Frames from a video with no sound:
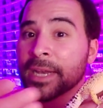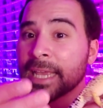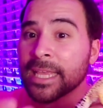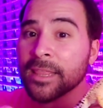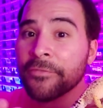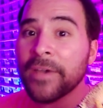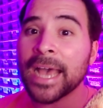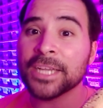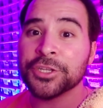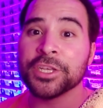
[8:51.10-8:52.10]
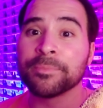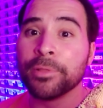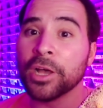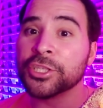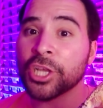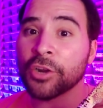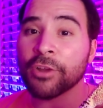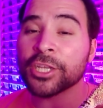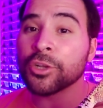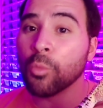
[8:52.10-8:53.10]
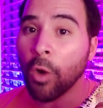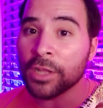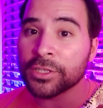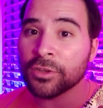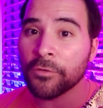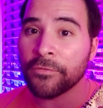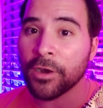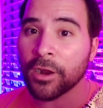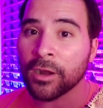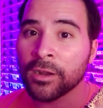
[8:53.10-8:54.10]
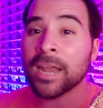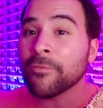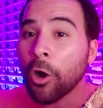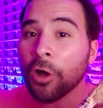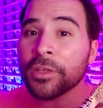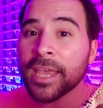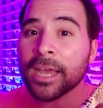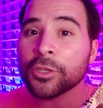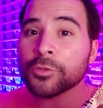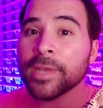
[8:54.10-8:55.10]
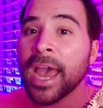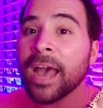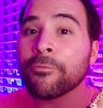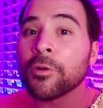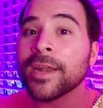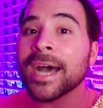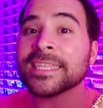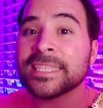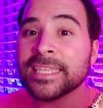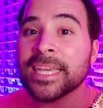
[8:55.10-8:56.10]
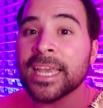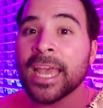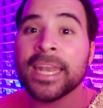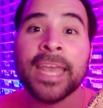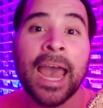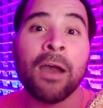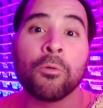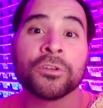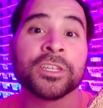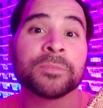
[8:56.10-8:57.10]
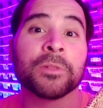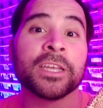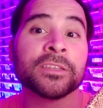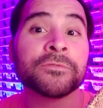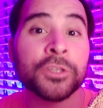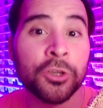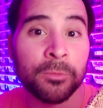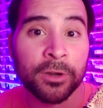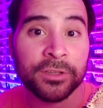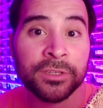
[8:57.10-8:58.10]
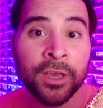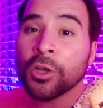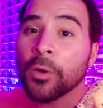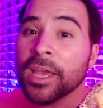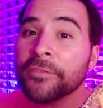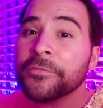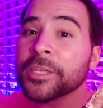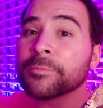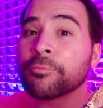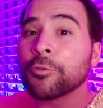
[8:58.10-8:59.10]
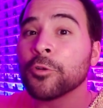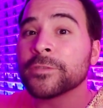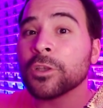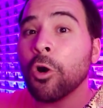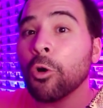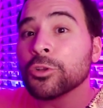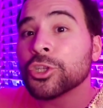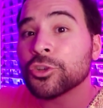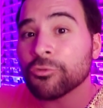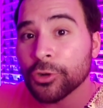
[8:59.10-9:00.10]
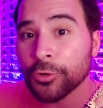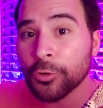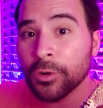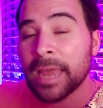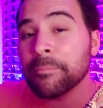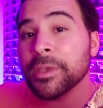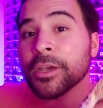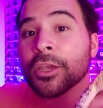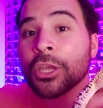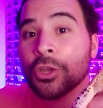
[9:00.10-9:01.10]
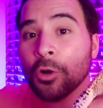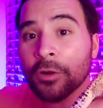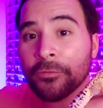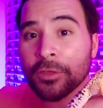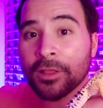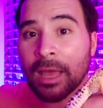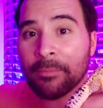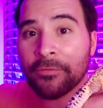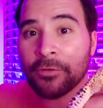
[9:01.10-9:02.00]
but in the fascius blood generation one so far, out of all the geckos we have, we're not seeing any outward displays of tumors. So if this proves to hold true and be a cure for the lemon